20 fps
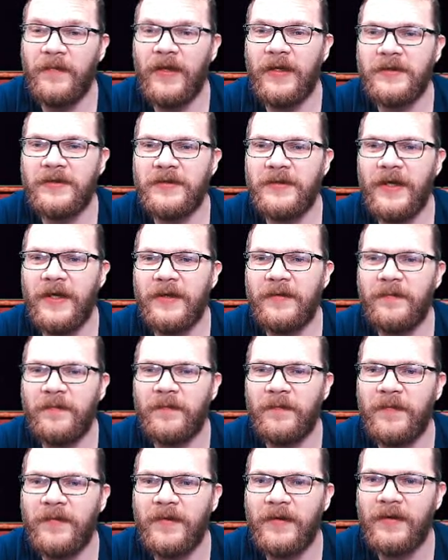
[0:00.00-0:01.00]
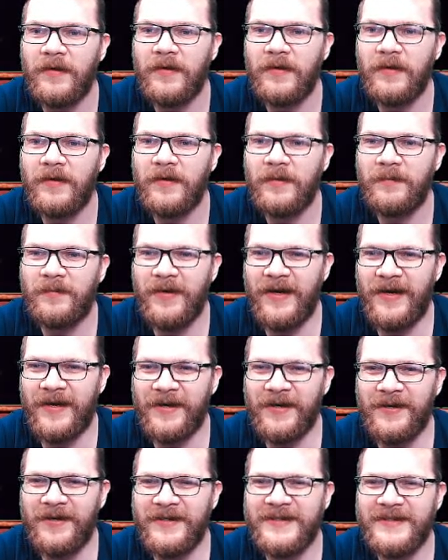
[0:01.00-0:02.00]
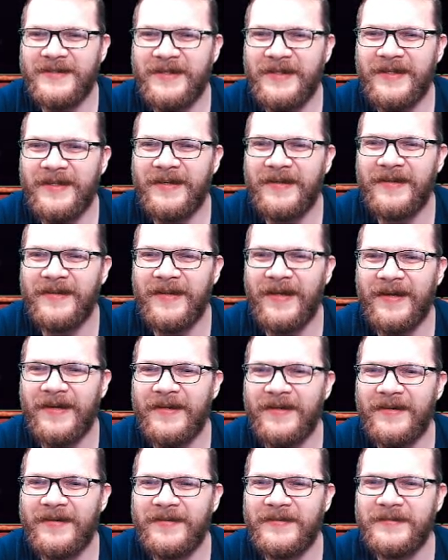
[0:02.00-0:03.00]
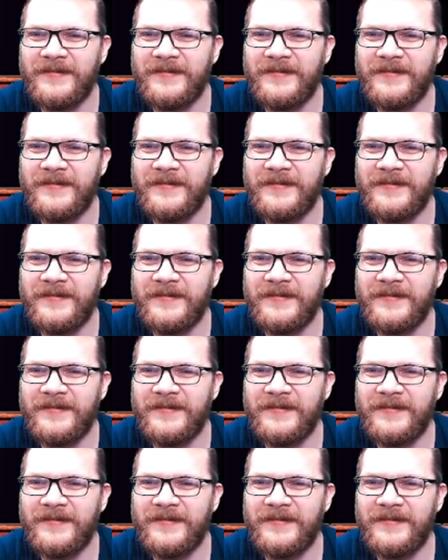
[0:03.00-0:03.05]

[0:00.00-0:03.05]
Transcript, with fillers: not today. Aragon Sync, thank you